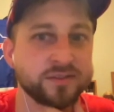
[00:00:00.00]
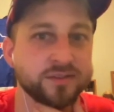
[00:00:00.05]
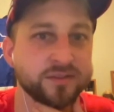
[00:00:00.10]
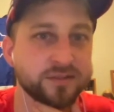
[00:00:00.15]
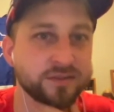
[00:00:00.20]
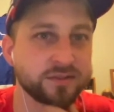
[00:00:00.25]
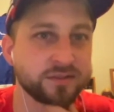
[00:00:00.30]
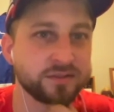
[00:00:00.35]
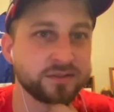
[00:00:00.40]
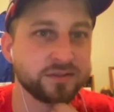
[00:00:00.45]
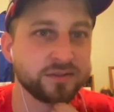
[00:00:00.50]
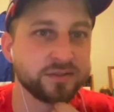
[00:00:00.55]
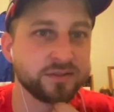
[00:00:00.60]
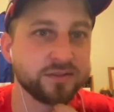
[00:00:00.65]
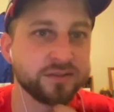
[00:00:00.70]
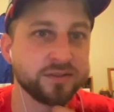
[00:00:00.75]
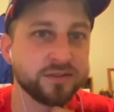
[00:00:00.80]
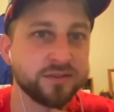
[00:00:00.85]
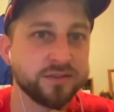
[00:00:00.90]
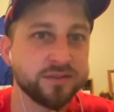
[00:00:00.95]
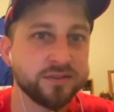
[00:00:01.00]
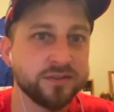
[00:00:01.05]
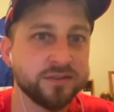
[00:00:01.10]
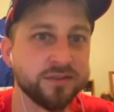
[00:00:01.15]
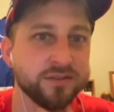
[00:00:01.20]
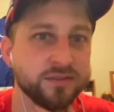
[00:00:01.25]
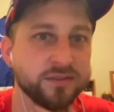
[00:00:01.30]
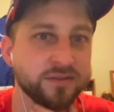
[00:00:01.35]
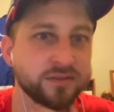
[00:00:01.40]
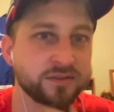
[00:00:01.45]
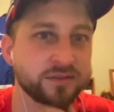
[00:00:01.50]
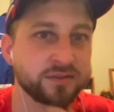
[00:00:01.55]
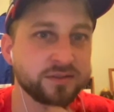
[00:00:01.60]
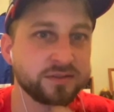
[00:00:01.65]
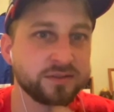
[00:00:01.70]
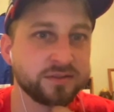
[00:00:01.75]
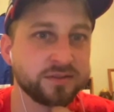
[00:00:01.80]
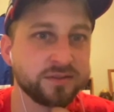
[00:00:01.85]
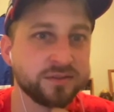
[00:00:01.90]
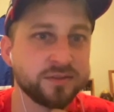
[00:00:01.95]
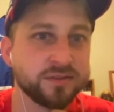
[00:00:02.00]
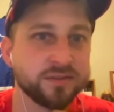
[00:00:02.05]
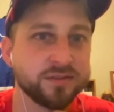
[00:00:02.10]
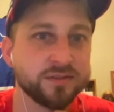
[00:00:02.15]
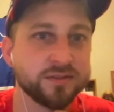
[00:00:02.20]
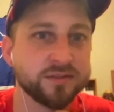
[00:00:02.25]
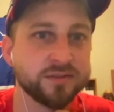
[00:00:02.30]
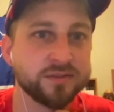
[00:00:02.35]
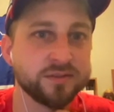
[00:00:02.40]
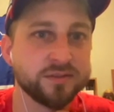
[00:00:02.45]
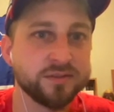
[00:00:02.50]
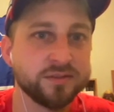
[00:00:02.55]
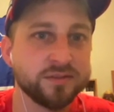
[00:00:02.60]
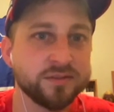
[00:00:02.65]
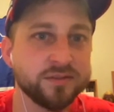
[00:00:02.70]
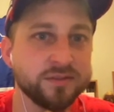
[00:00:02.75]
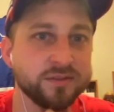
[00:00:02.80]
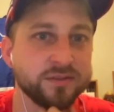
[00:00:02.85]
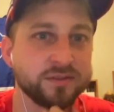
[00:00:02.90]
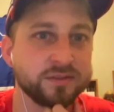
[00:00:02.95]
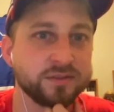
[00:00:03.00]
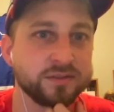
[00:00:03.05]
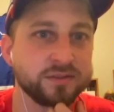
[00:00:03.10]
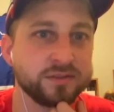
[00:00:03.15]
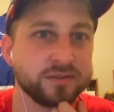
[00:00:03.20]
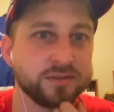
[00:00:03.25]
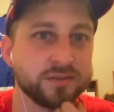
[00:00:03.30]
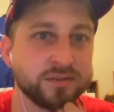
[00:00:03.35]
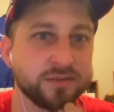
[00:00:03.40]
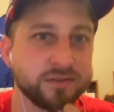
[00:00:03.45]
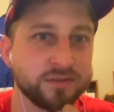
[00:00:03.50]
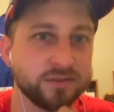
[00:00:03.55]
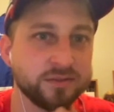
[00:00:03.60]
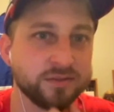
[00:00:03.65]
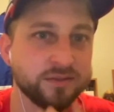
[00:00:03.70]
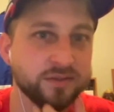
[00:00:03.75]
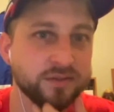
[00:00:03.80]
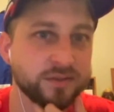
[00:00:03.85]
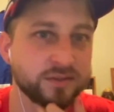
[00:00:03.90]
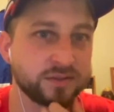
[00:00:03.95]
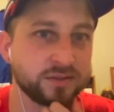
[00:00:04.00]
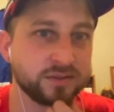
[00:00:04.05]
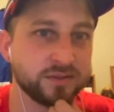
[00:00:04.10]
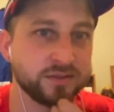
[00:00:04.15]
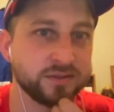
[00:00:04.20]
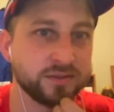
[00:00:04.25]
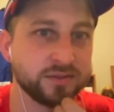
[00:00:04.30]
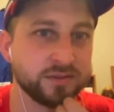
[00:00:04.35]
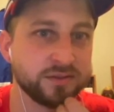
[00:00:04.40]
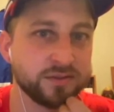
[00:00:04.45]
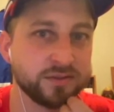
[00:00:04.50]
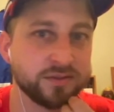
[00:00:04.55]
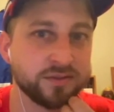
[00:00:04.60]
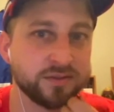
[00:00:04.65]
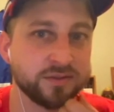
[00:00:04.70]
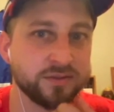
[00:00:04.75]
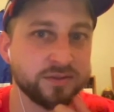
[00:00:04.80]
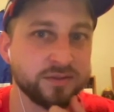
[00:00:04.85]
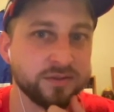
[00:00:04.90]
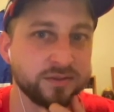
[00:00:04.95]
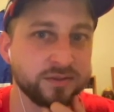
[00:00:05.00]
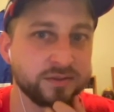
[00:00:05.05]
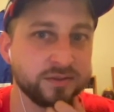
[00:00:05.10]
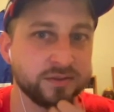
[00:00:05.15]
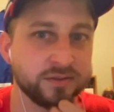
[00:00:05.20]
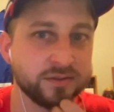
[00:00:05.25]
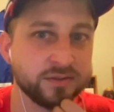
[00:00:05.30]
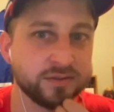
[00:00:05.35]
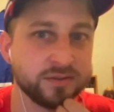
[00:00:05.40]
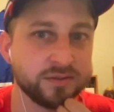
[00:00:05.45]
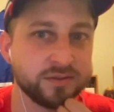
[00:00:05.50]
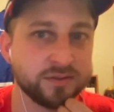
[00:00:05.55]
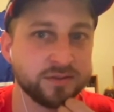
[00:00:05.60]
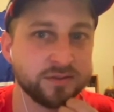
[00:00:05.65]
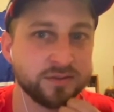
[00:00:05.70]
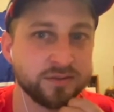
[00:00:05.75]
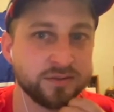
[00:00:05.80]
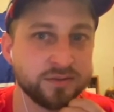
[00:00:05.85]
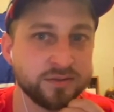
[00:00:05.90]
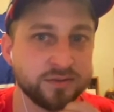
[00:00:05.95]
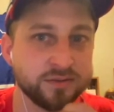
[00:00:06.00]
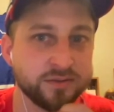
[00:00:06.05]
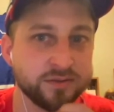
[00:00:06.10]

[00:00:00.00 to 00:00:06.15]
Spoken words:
[no speech]